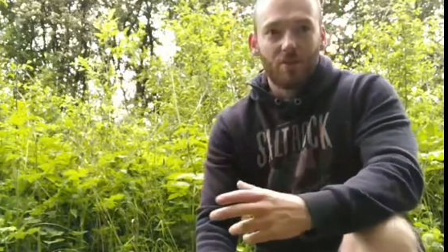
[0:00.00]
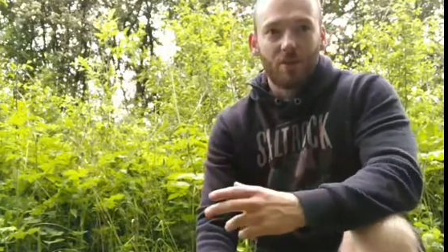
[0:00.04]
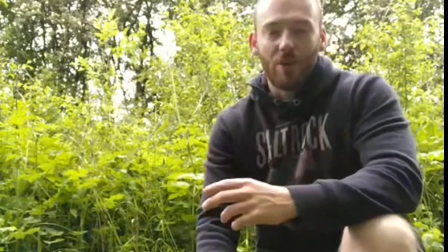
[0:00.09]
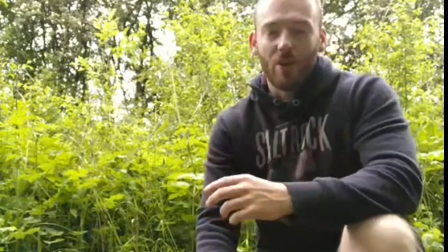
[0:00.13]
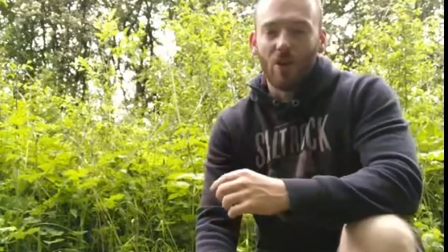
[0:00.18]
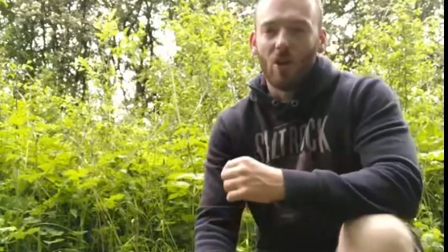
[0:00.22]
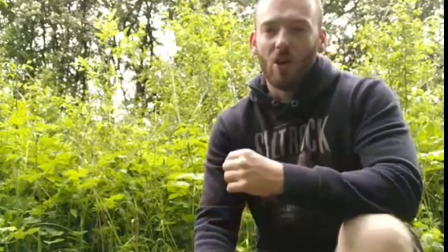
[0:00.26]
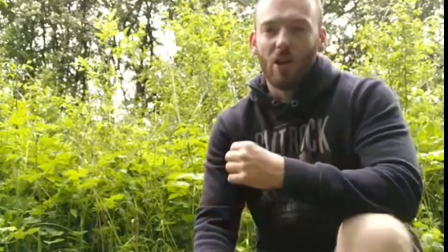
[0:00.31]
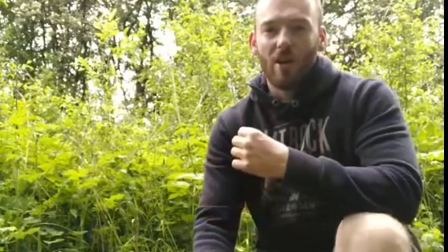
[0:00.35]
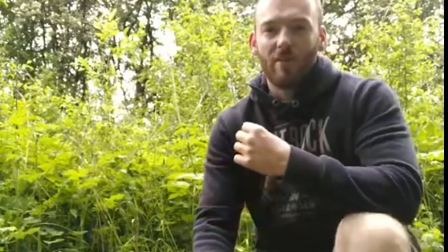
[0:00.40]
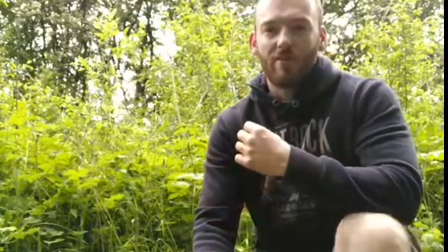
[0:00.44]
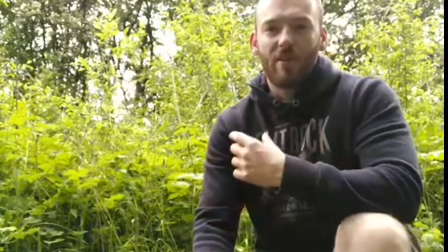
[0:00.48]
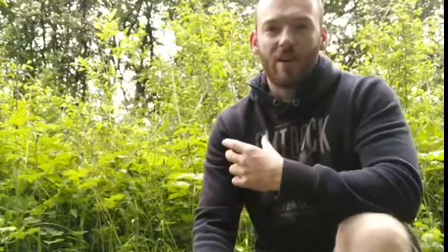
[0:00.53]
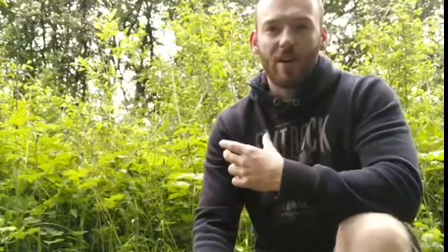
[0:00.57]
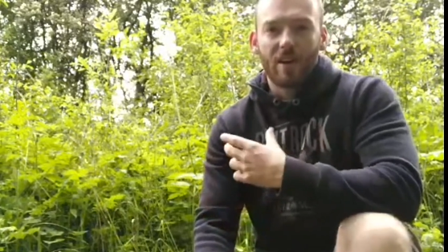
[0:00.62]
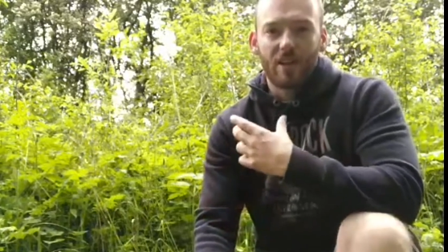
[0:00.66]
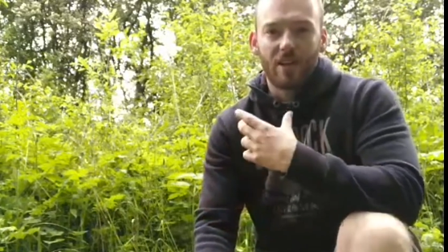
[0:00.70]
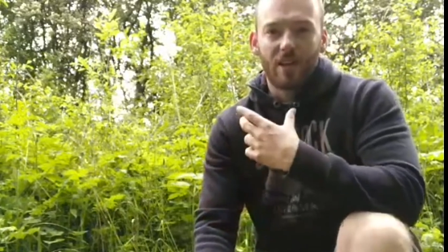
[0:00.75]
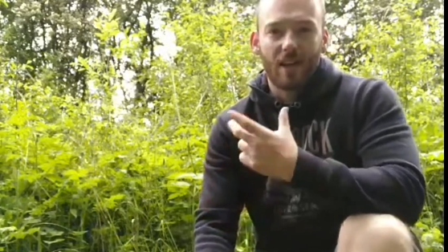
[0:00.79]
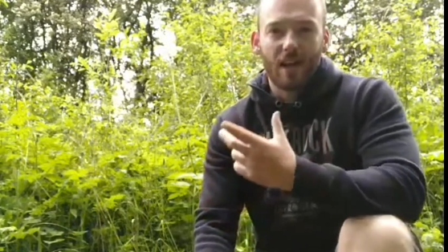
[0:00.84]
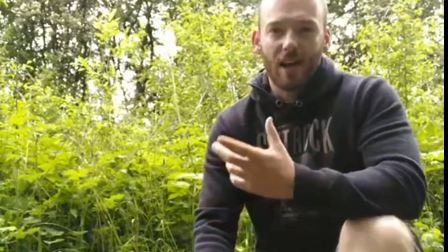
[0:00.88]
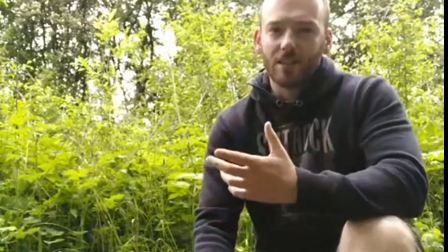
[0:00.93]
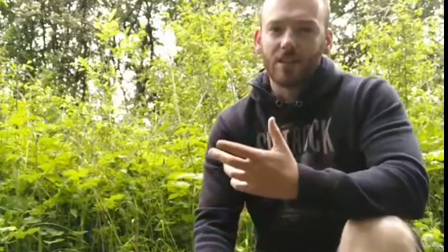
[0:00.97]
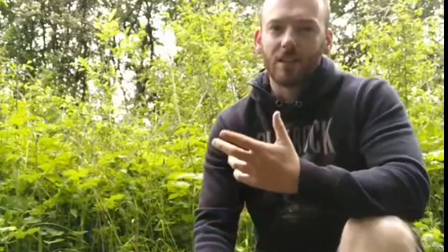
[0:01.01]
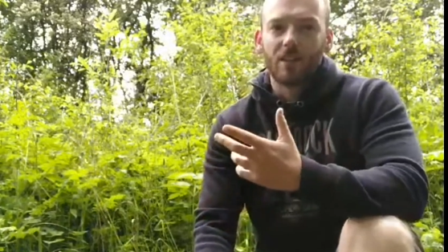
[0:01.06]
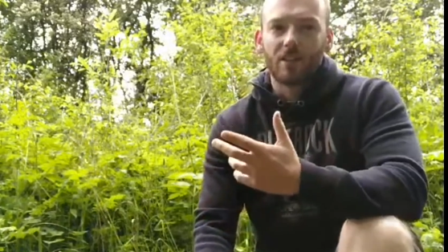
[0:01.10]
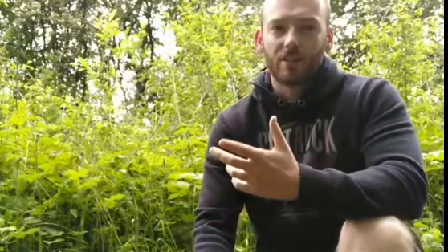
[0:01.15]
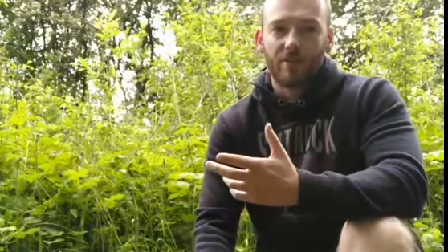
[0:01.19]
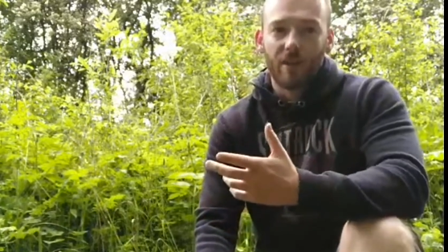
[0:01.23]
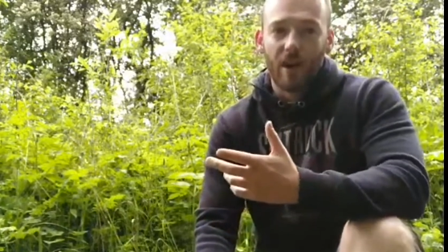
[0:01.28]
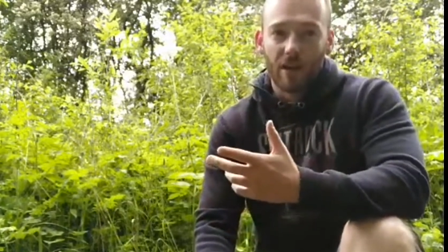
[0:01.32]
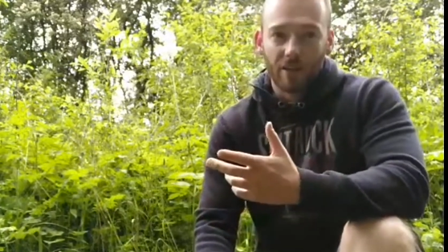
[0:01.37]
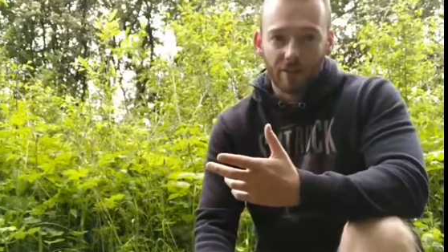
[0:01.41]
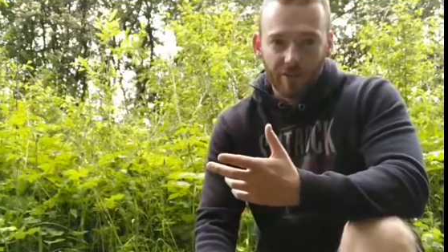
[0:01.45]
but they all have very key
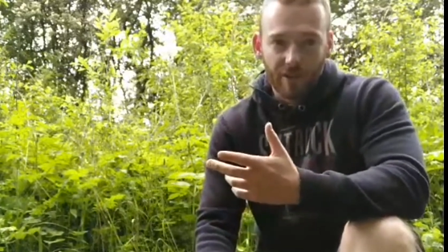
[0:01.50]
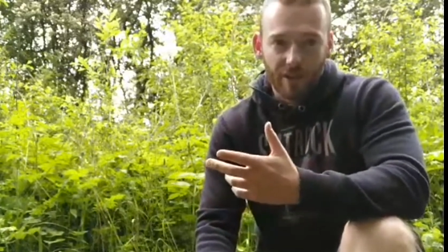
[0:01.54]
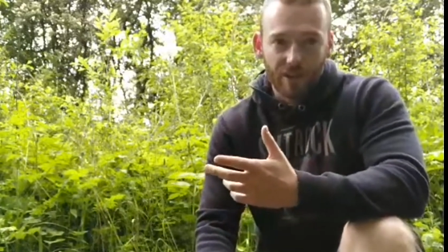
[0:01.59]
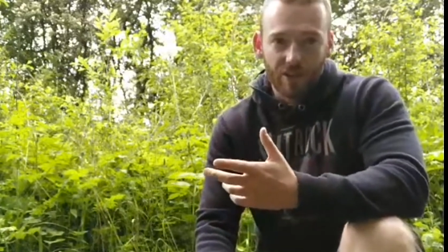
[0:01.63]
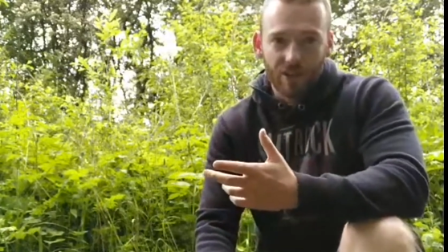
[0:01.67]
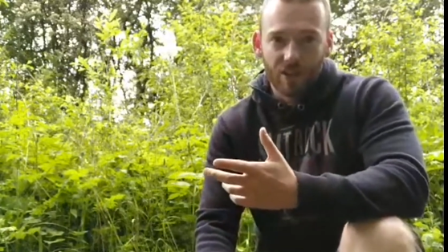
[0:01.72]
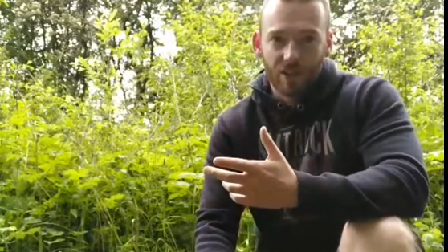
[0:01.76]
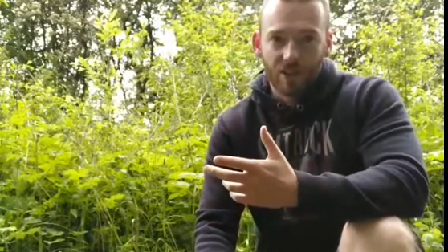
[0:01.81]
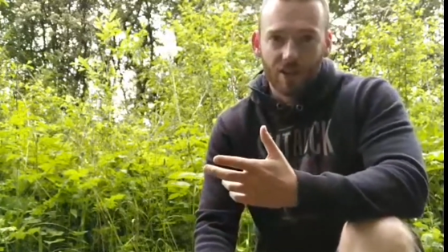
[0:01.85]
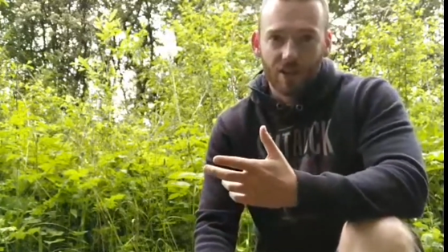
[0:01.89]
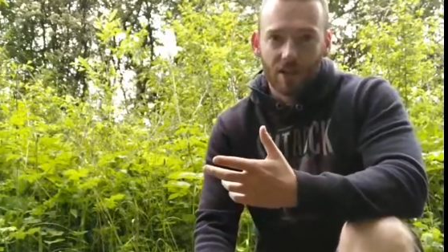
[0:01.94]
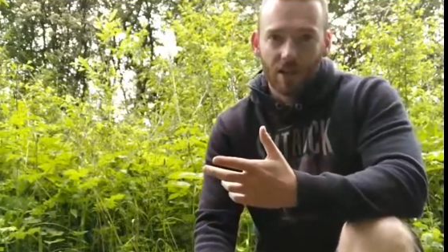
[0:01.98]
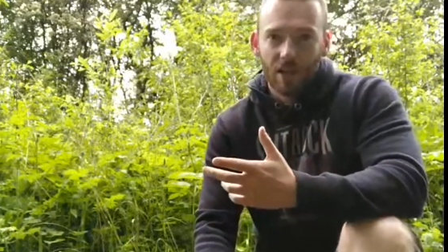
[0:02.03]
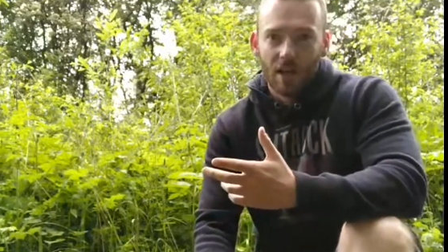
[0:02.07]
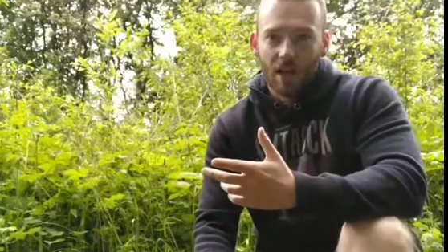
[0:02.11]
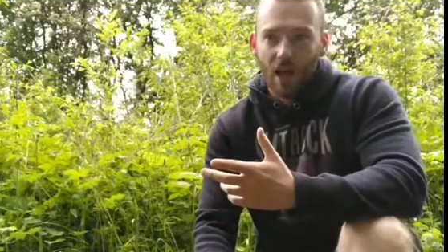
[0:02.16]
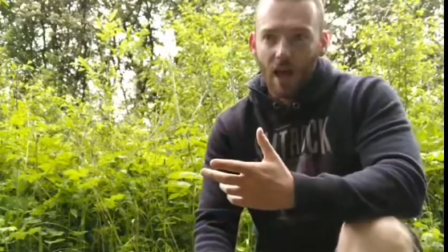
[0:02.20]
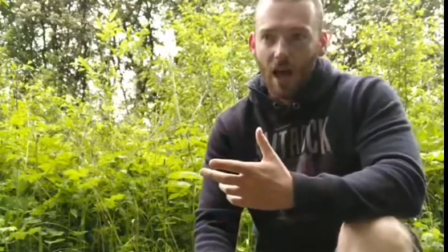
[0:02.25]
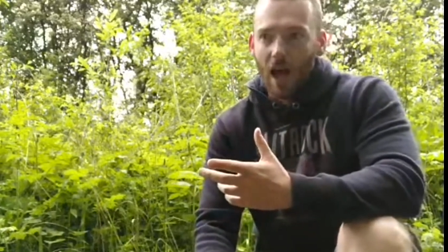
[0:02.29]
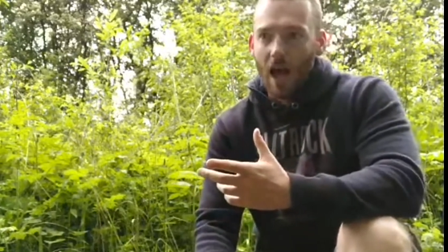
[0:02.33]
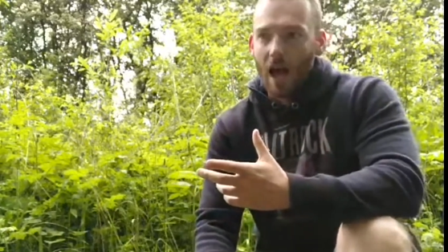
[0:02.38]
identifying features,